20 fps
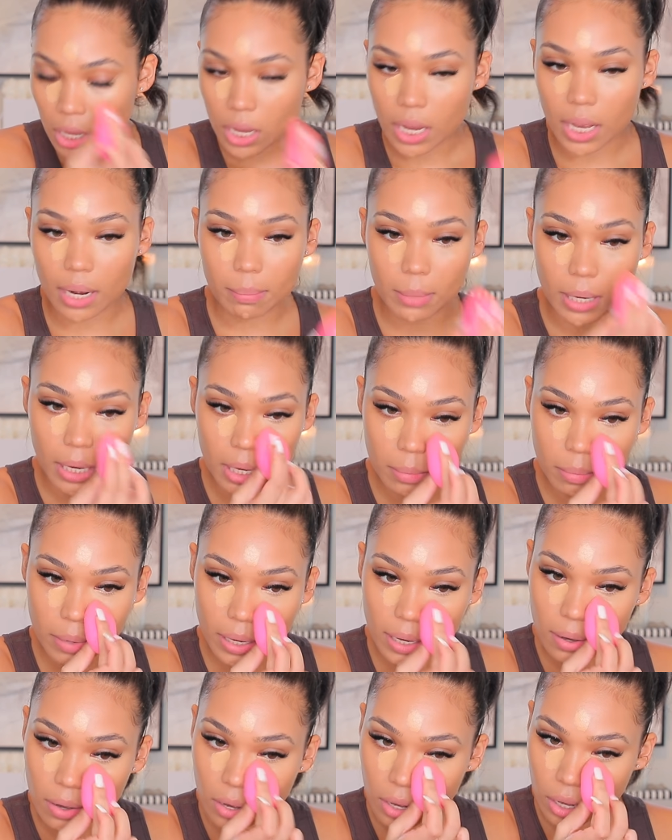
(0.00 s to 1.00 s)
And I'm not gonna bring
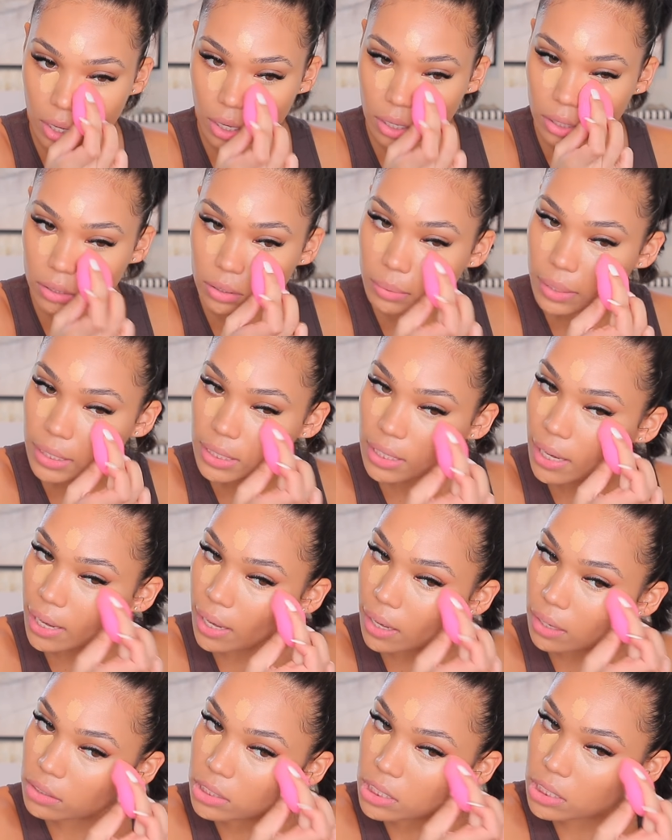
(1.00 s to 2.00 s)
it all the way
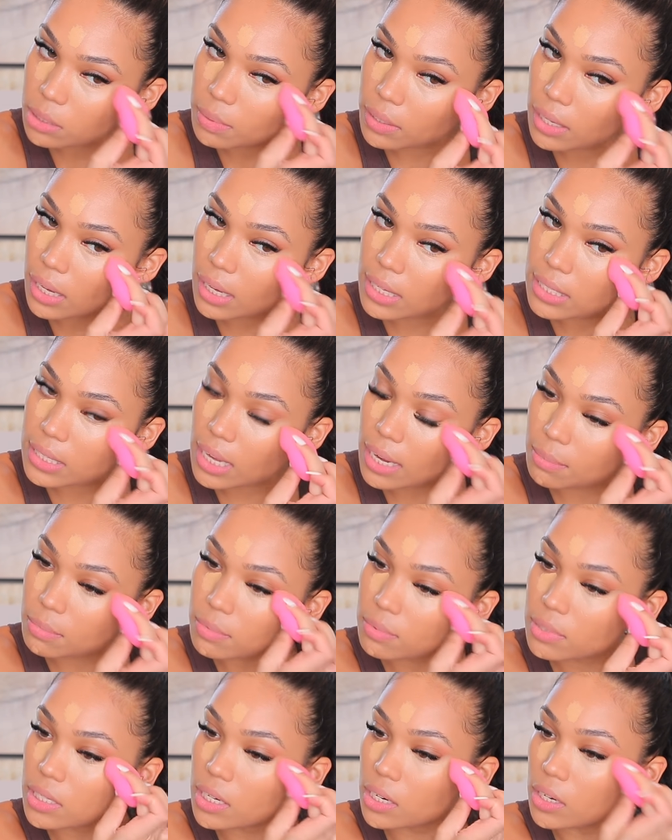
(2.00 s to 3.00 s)
down just because I'm
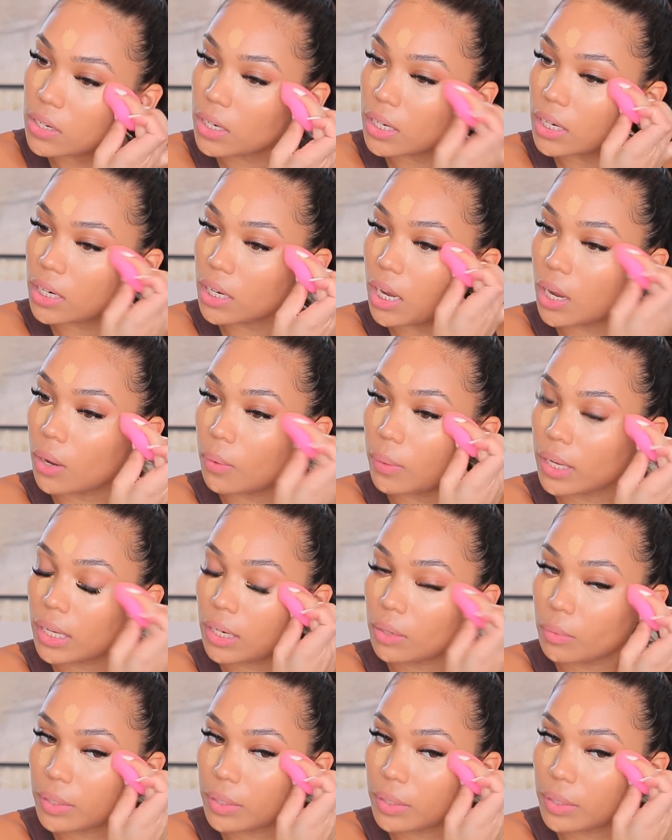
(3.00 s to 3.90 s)
still gonna go in with